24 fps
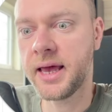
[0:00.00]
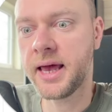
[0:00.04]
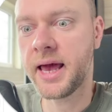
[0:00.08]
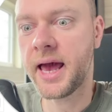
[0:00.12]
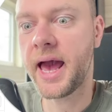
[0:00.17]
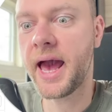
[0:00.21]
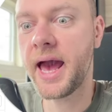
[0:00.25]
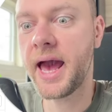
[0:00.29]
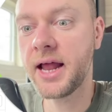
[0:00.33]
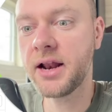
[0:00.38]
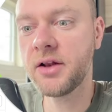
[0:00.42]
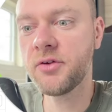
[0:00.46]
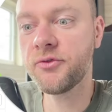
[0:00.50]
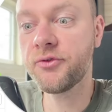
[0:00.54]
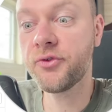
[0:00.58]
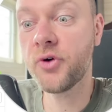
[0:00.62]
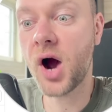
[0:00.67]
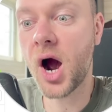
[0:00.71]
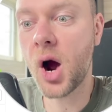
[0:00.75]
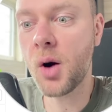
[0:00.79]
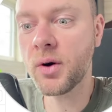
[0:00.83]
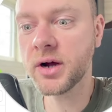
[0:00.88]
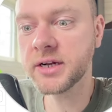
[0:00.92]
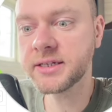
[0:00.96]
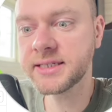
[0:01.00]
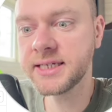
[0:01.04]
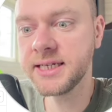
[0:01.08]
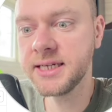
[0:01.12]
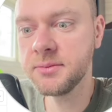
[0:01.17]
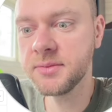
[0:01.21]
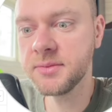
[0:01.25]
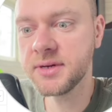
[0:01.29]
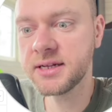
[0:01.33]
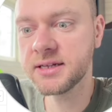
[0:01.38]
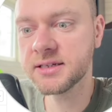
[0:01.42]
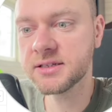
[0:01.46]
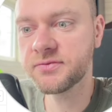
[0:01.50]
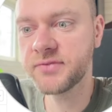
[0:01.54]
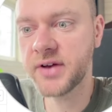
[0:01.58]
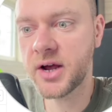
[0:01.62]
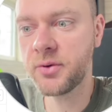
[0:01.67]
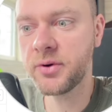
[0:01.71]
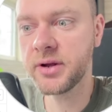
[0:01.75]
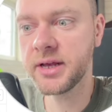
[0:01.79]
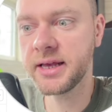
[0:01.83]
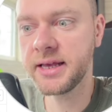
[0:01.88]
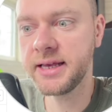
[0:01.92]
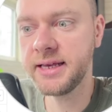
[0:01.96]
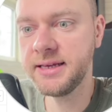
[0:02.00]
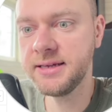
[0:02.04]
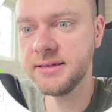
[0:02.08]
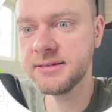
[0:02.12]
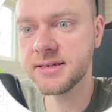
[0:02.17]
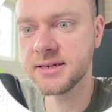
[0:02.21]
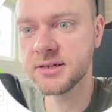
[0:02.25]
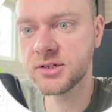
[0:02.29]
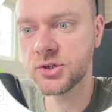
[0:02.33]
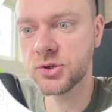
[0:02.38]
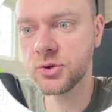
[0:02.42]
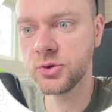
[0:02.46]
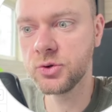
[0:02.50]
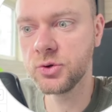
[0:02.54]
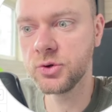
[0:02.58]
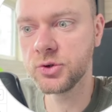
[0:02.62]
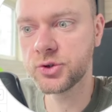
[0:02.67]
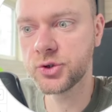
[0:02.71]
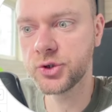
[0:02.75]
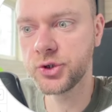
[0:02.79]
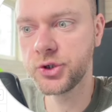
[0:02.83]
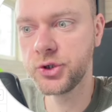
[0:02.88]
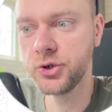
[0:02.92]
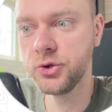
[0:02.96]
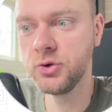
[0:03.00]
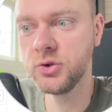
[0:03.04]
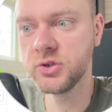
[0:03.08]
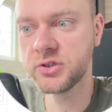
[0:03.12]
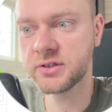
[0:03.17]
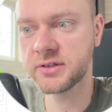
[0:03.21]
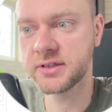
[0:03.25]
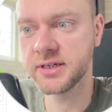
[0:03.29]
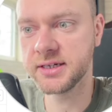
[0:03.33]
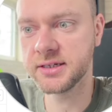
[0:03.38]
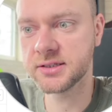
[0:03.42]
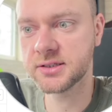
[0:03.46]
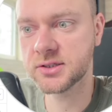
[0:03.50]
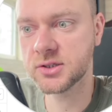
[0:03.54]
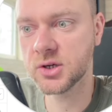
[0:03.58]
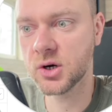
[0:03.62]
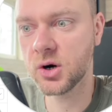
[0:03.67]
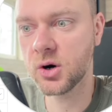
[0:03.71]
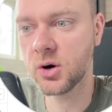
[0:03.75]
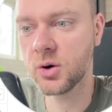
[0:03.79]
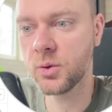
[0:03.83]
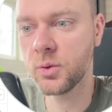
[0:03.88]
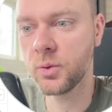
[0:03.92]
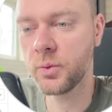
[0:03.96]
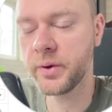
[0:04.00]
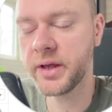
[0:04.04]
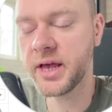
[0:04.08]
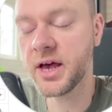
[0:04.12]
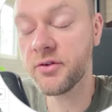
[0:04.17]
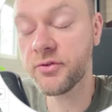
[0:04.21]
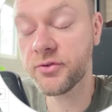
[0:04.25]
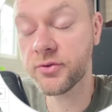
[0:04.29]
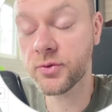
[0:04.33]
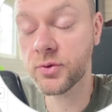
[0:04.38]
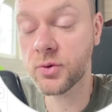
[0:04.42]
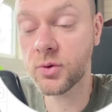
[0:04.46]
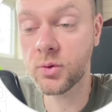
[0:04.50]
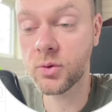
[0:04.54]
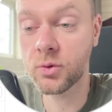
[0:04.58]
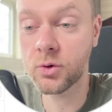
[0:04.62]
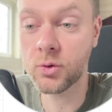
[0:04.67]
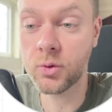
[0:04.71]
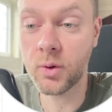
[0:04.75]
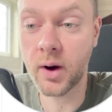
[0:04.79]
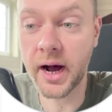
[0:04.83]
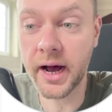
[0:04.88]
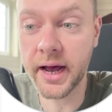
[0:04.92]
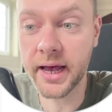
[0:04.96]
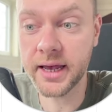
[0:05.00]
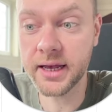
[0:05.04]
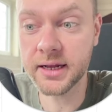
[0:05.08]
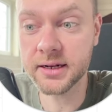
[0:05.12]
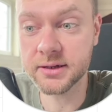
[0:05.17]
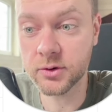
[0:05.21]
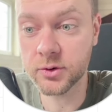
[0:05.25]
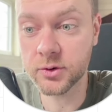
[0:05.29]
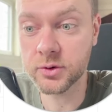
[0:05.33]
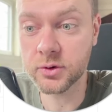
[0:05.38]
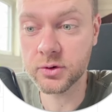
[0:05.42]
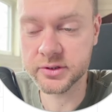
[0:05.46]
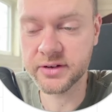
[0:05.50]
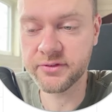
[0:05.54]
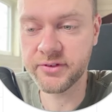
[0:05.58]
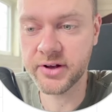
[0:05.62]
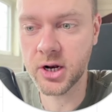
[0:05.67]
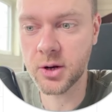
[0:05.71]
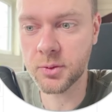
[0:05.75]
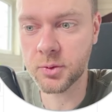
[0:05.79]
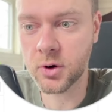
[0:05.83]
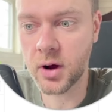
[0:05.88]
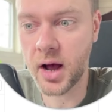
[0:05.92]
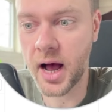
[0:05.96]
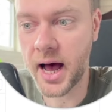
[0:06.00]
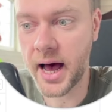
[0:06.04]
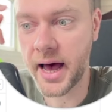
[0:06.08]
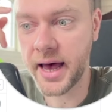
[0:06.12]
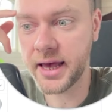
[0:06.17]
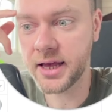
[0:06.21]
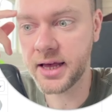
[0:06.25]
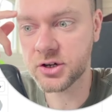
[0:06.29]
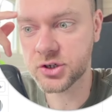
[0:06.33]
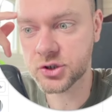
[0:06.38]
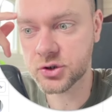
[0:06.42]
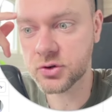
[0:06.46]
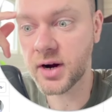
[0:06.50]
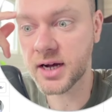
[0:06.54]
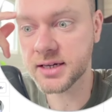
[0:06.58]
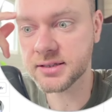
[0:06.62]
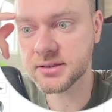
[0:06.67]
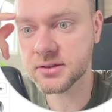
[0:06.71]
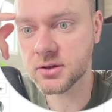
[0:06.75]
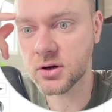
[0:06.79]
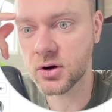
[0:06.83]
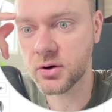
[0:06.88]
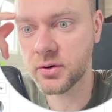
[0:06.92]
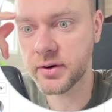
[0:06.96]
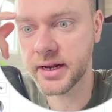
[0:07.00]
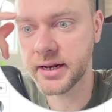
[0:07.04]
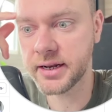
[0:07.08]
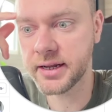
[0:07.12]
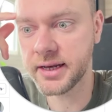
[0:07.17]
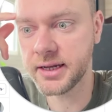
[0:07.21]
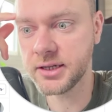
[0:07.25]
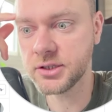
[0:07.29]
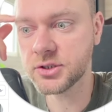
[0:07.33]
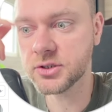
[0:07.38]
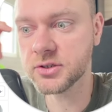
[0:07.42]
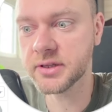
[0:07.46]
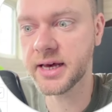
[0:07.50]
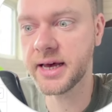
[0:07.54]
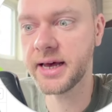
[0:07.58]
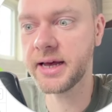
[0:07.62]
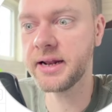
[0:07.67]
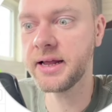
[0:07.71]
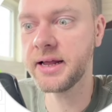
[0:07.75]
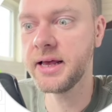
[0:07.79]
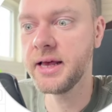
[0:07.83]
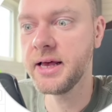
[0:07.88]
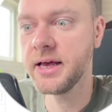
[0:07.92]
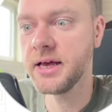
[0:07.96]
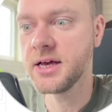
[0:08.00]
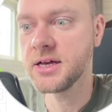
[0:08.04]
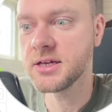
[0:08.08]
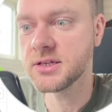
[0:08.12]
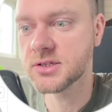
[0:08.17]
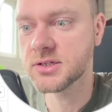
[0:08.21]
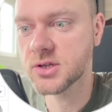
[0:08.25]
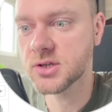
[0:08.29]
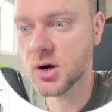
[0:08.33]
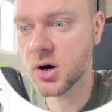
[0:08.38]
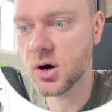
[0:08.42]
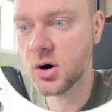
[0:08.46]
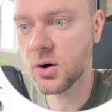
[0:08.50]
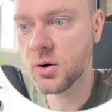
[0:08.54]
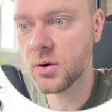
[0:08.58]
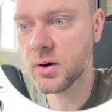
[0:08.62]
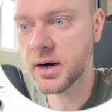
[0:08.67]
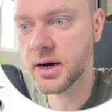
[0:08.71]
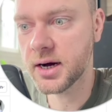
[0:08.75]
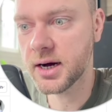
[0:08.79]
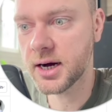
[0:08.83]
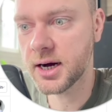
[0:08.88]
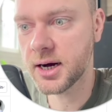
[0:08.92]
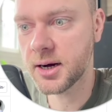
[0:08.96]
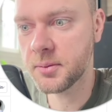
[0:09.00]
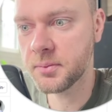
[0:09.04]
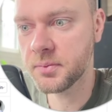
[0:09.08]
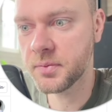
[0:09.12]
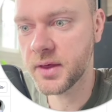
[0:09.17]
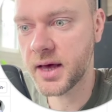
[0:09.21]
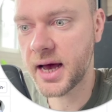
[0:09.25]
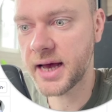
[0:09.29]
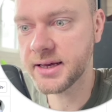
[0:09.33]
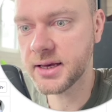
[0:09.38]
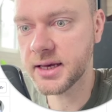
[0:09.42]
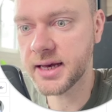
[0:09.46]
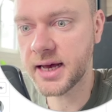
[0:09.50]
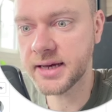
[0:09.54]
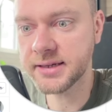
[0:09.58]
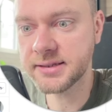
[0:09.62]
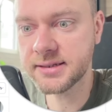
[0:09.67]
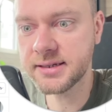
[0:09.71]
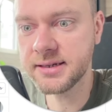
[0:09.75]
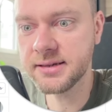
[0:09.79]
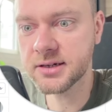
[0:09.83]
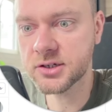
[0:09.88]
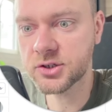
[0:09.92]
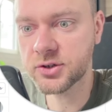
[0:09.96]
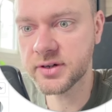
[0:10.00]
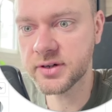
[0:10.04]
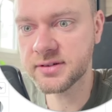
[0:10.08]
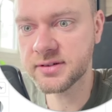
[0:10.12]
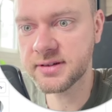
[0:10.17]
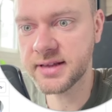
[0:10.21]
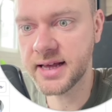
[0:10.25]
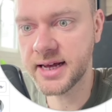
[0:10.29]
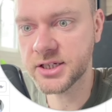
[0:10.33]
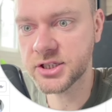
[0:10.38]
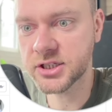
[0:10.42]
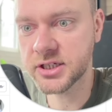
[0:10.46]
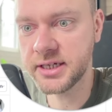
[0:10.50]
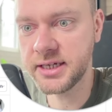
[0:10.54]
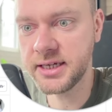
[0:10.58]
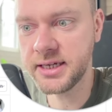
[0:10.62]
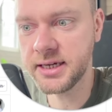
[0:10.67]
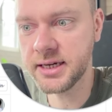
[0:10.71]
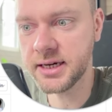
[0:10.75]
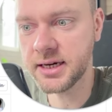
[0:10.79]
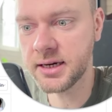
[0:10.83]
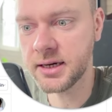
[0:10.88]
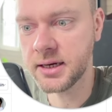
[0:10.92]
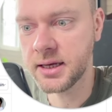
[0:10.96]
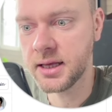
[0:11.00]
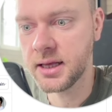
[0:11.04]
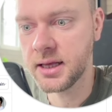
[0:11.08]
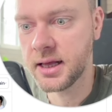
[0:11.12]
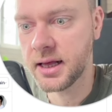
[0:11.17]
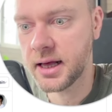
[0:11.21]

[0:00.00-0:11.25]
And for our team, it is very easy to use this. So we have developed high trust already into that. So I see the translation here.